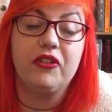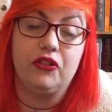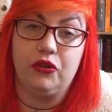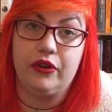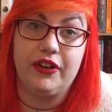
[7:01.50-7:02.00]
much
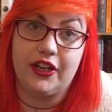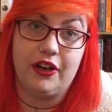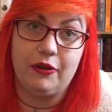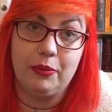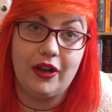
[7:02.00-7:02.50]
enjoy reading
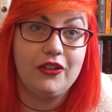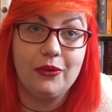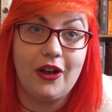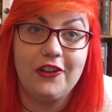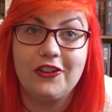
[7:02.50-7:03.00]
her replies
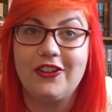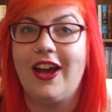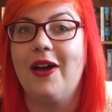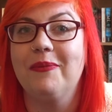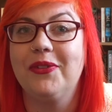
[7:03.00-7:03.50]
to asks,
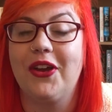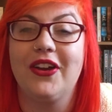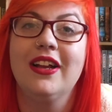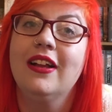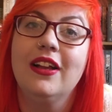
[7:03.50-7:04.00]

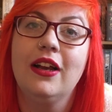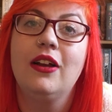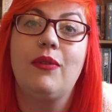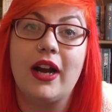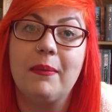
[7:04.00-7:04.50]
so
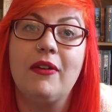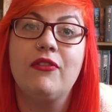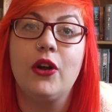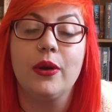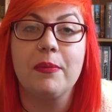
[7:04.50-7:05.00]

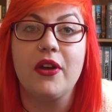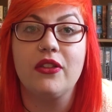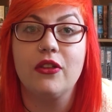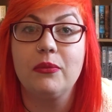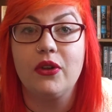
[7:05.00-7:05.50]
recommend following
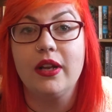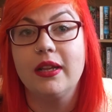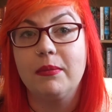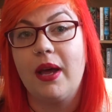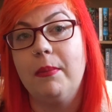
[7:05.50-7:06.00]
both of them, so I'll
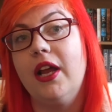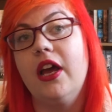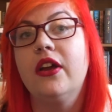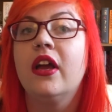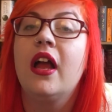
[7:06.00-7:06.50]
link them down
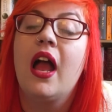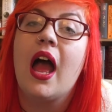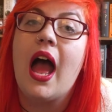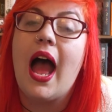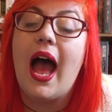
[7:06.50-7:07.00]
below.
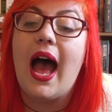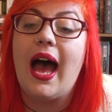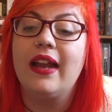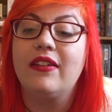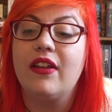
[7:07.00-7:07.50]

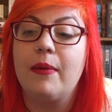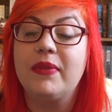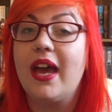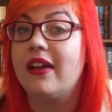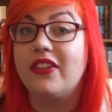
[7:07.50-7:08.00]
And
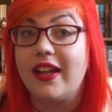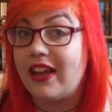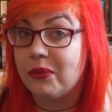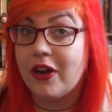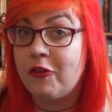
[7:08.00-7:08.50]
yeah, so
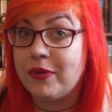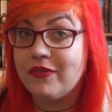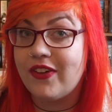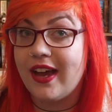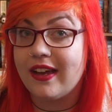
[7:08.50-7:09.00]
that's what I've
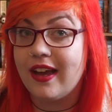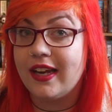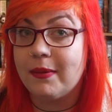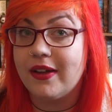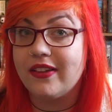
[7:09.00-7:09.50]
been
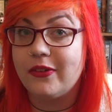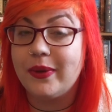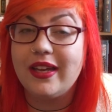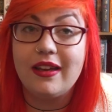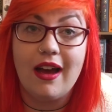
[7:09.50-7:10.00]
fangirling about this
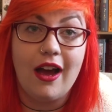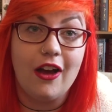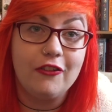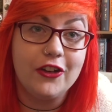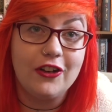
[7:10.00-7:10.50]
week.
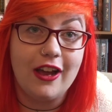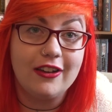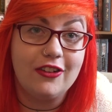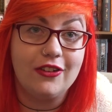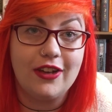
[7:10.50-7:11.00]
If you'd
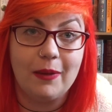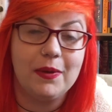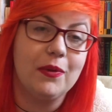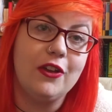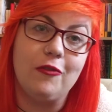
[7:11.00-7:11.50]
like to tell
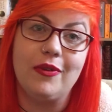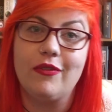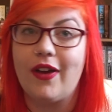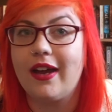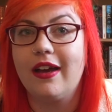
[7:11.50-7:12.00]
me what you've
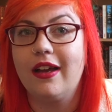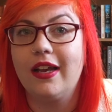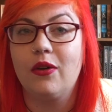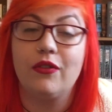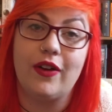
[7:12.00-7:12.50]
been
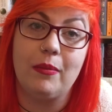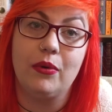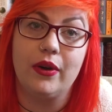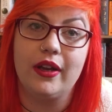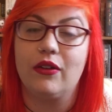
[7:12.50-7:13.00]
fangirling or
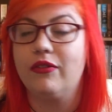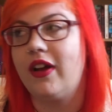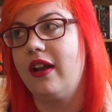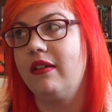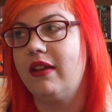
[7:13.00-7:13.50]
fanboying or
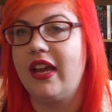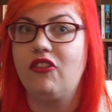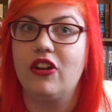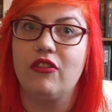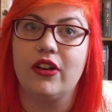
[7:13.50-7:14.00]

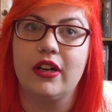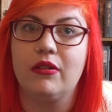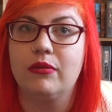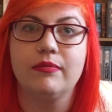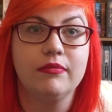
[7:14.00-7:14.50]

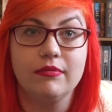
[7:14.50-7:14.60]
fan-agendering or